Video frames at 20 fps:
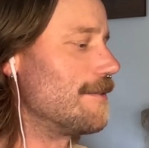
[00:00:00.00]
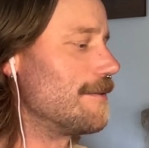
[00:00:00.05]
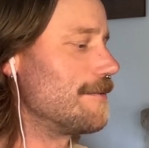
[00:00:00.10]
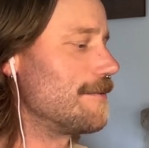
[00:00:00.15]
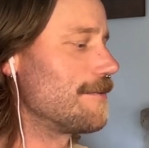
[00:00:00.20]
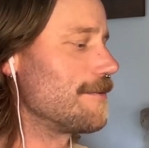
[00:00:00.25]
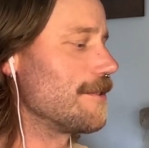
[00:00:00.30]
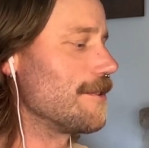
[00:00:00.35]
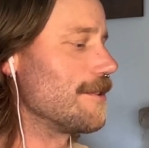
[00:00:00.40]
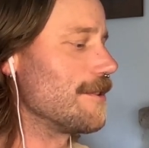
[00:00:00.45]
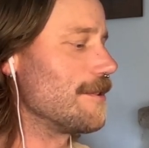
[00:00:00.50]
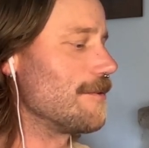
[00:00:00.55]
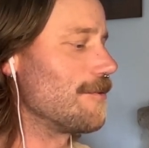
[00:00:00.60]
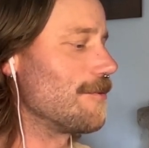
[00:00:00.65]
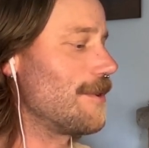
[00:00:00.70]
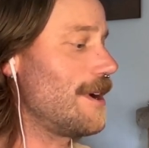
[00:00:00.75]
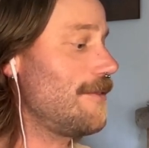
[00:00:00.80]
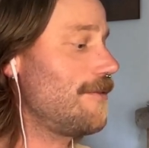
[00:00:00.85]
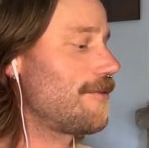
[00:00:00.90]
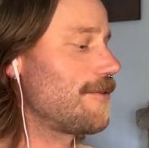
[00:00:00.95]
For
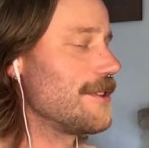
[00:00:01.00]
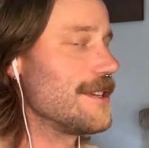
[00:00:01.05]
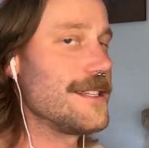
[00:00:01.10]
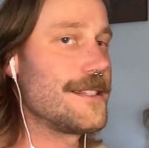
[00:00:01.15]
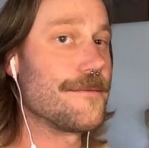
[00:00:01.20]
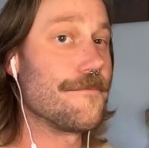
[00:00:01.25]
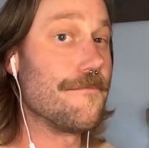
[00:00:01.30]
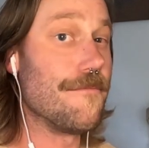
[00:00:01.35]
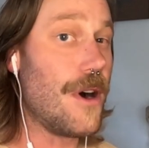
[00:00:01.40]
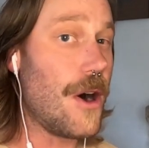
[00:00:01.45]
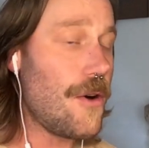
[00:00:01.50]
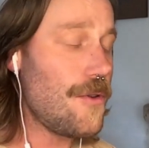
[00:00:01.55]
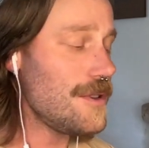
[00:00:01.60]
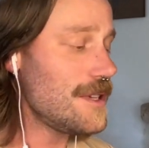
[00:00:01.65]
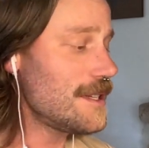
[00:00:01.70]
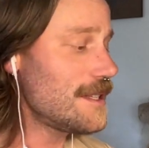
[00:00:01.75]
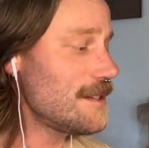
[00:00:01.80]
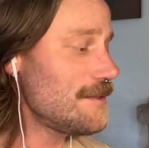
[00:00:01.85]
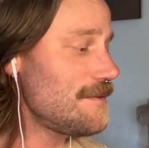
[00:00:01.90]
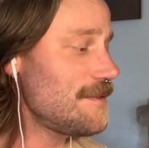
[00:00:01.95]
reference,
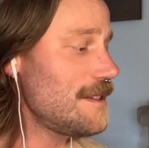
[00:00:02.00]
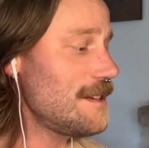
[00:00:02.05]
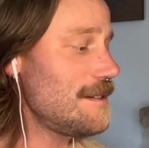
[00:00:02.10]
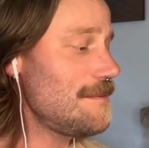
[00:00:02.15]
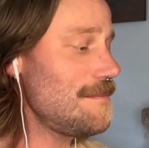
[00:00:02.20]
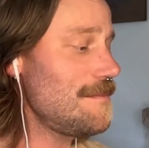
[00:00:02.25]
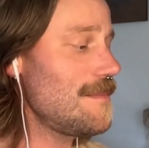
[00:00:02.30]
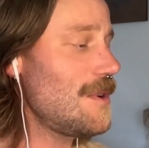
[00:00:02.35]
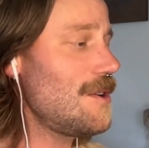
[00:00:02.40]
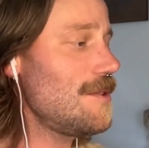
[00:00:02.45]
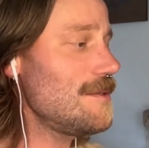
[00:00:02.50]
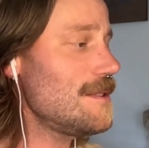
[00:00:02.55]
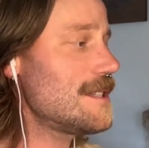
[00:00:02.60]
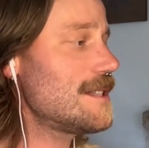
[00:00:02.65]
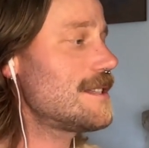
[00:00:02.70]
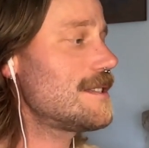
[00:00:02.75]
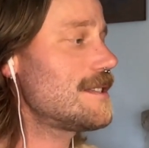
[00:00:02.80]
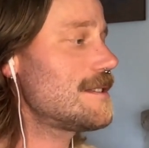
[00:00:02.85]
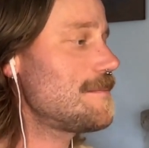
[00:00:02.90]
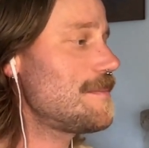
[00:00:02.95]
most
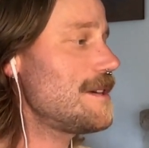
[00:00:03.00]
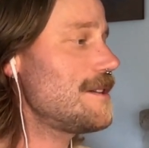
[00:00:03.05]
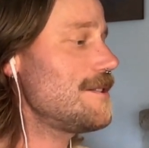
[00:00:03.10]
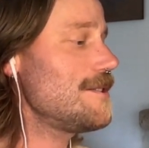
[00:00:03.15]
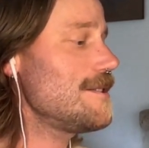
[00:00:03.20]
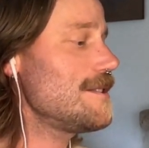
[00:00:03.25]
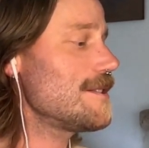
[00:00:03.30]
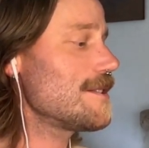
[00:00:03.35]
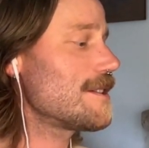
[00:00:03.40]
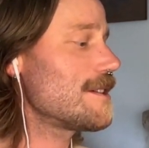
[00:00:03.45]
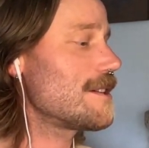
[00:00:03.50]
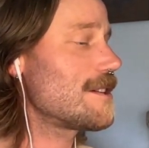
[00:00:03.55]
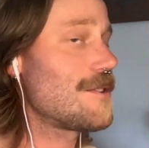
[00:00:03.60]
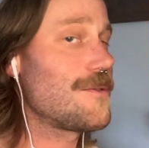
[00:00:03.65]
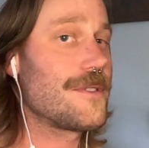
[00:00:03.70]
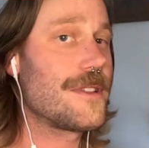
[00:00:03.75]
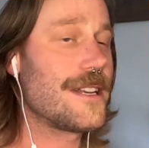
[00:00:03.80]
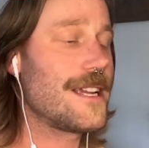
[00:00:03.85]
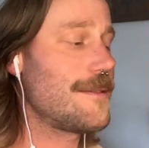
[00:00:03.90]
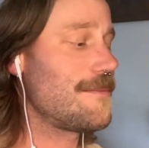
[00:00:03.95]
spinners are going to
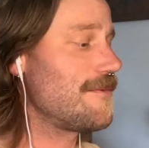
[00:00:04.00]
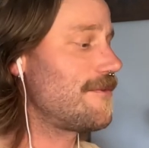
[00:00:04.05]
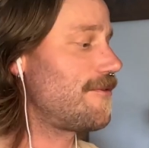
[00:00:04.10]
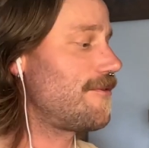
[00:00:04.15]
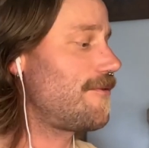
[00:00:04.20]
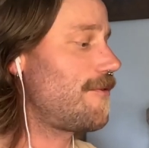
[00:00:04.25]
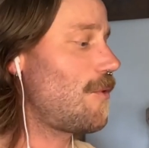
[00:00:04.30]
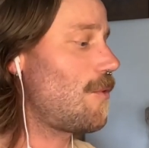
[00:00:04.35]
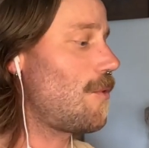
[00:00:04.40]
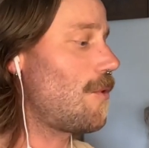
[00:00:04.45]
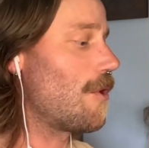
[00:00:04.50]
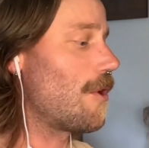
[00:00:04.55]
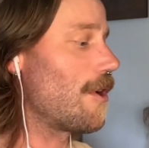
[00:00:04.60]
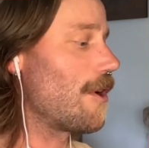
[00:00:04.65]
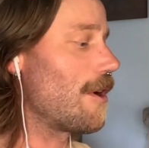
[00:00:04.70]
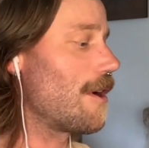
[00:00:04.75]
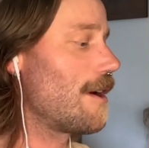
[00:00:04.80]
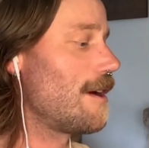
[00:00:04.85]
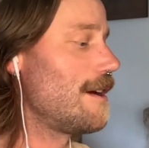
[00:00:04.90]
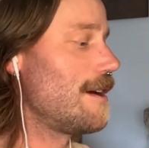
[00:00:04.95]
go with an
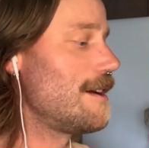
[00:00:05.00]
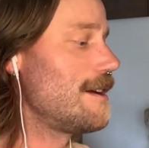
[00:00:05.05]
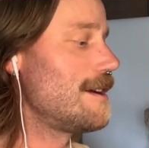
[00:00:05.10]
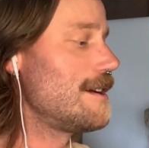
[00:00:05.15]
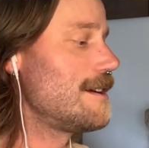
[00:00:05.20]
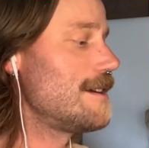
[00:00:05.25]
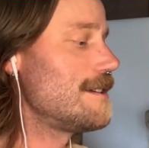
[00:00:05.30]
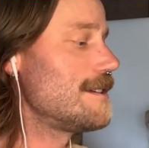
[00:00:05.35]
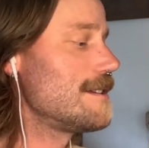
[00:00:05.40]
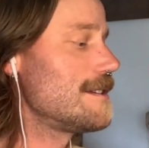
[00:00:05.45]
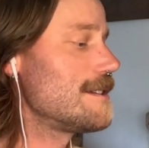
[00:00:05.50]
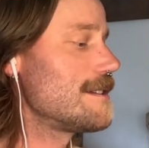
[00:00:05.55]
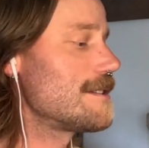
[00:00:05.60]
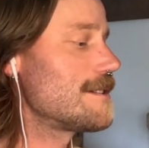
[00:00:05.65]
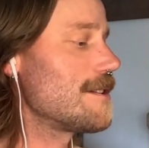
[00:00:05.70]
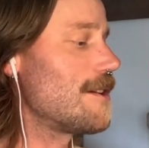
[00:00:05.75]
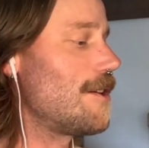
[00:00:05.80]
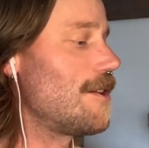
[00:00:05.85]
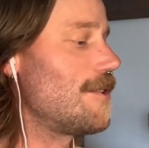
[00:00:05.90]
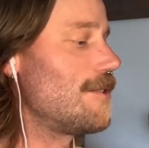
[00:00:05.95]
M4.
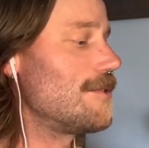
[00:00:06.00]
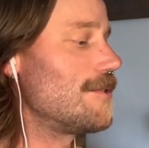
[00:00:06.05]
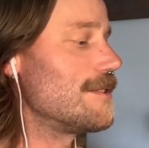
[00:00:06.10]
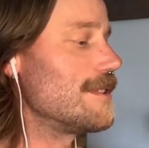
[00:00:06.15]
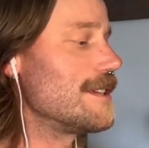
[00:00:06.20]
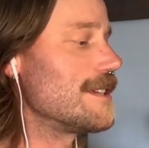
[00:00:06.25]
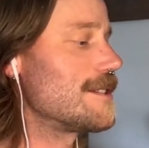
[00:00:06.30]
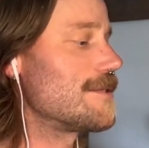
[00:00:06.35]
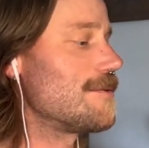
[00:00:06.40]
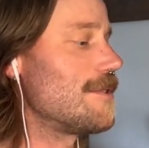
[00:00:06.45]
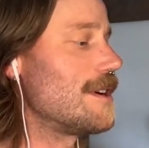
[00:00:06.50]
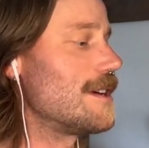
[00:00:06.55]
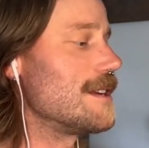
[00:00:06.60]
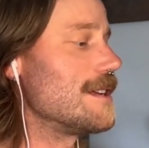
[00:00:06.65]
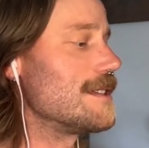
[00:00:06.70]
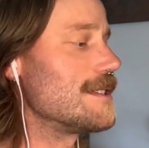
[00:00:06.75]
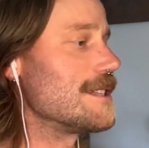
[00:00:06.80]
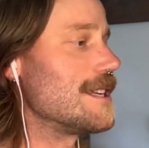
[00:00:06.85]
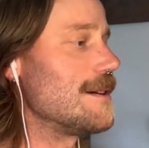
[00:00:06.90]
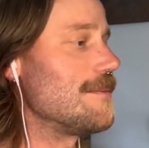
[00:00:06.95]
So this one
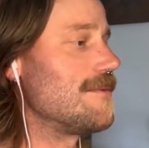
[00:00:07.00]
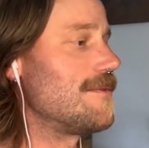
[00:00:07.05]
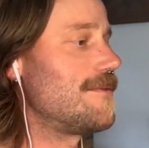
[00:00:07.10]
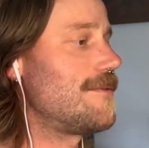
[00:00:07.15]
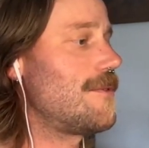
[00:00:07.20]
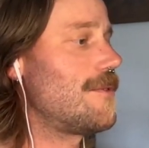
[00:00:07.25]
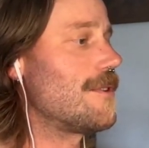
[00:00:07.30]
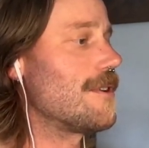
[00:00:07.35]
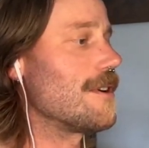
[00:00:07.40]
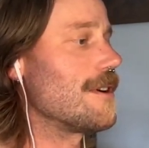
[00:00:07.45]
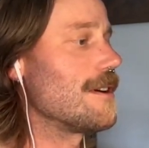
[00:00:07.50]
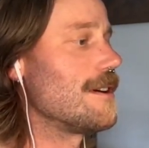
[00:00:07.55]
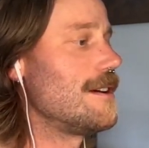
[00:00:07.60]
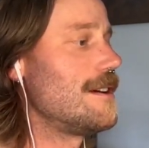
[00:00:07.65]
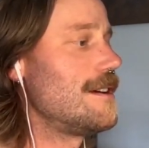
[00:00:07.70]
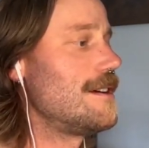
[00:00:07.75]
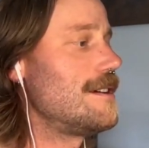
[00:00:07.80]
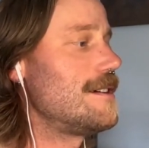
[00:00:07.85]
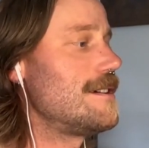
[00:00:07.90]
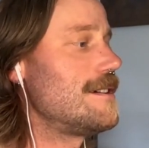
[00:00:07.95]
is an M4.
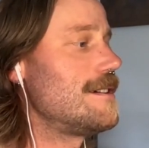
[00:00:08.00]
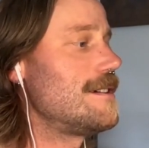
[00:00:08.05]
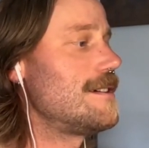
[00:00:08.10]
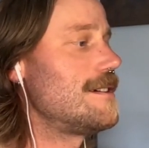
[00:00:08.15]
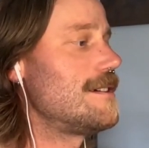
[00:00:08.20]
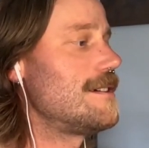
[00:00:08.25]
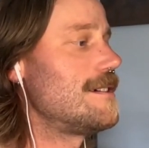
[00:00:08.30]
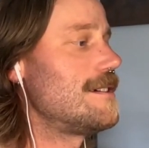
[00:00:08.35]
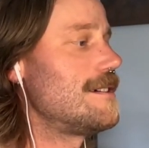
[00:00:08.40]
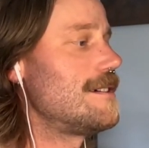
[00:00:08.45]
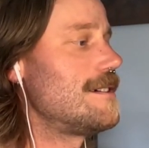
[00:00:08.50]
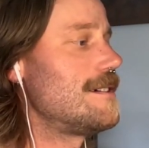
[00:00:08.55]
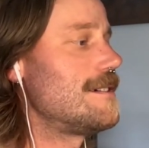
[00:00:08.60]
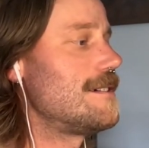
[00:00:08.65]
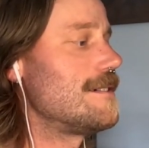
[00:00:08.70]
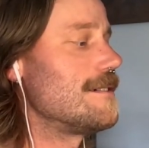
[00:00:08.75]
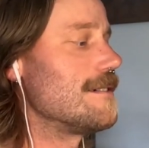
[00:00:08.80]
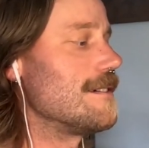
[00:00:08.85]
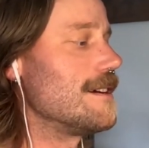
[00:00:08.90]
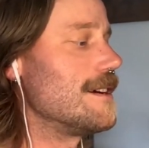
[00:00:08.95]

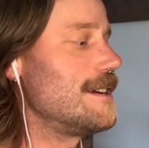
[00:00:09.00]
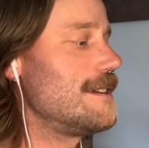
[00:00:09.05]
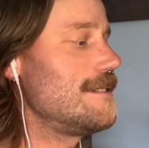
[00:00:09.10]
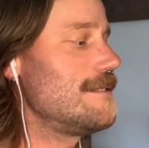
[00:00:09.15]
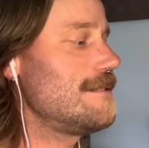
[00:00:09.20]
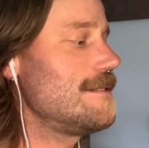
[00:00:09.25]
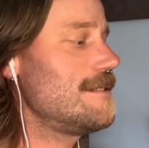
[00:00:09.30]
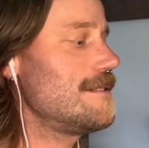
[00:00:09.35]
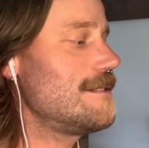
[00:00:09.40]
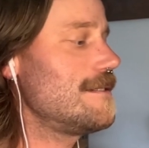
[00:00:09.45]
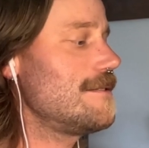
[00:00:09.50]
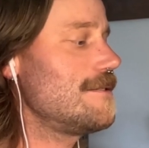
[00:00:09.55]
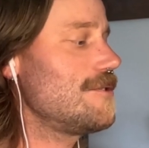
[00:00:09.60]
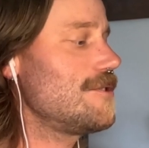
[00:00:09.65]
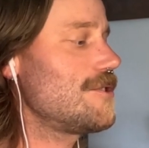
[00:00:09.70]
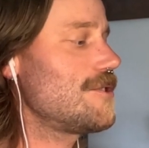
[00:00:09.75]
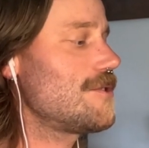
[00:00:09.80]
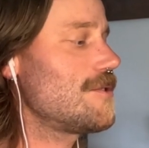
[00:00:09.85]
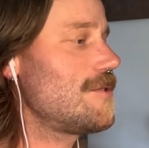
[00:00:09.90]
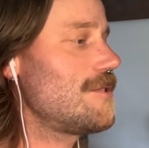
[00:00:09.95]
All right, just a little
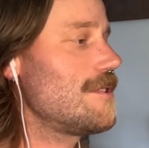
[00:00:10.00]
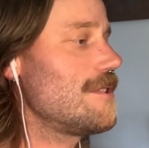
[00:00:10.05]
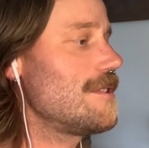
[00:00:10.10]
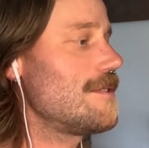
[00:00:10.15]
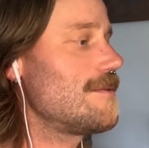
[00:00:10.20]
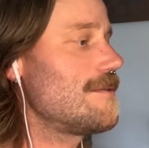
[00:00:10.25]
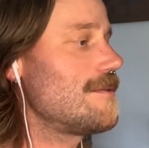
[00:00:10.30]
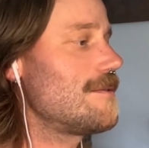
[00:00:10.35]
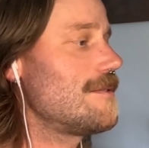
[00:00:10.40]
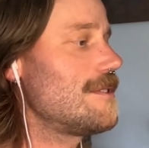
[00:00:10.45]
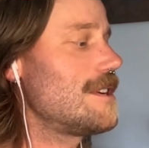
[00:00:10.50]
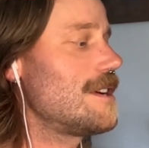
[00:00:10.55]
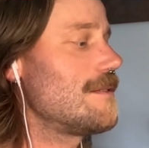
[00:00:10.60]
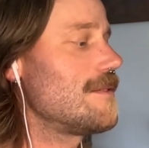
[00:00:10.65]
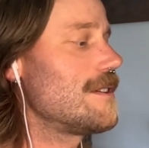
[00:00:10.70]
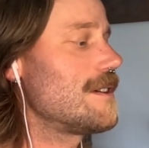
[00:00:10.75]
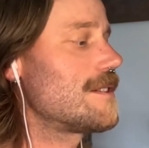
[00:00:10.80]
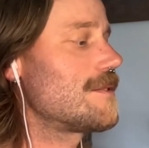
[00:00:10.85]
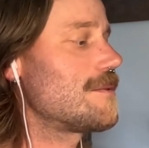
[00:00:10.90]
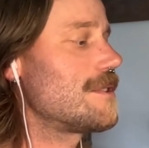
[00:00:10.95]
short,
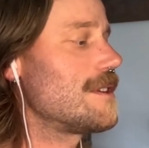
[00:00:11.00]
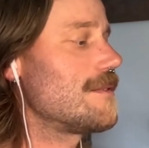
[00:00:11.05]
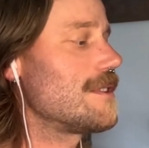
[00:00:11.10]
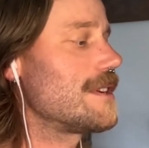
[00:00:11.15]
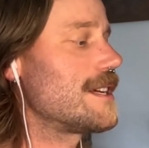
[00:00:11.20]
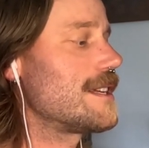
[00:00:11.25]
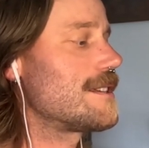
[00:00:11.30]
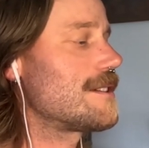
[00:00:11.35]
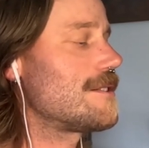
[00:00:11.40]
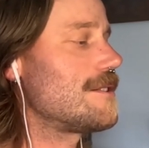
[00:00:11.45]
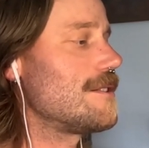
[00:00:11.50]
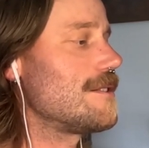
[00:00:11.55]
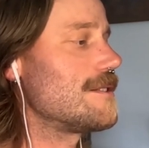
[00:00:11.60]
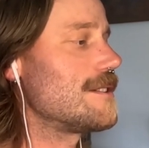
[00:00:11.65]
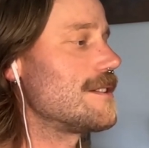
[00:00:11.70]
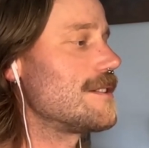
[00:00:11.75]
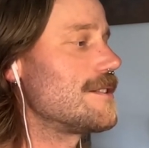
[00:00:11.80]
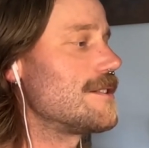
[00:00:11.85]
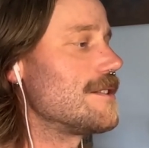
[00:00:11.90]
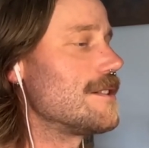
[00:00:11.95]
whatever. It's whatever it gets
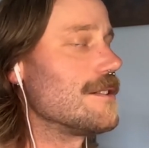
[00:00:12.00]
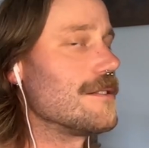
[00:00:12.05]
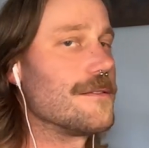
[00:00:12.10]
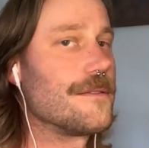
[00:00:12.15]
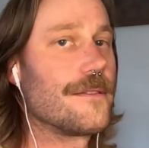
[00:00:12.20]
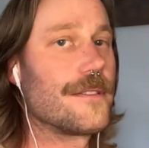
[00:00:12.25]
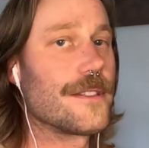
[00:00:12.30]
closest to.